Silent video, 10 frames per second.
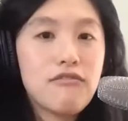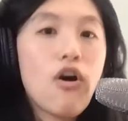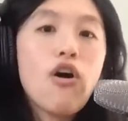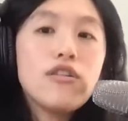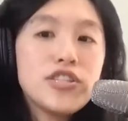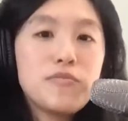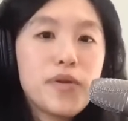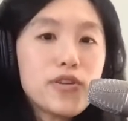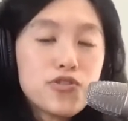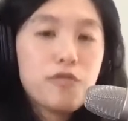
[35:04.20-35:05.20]
of all
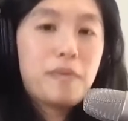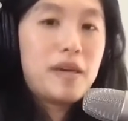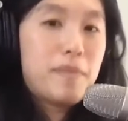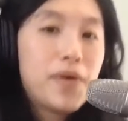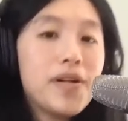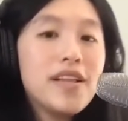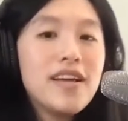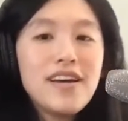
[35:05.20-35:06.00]
spiritual people.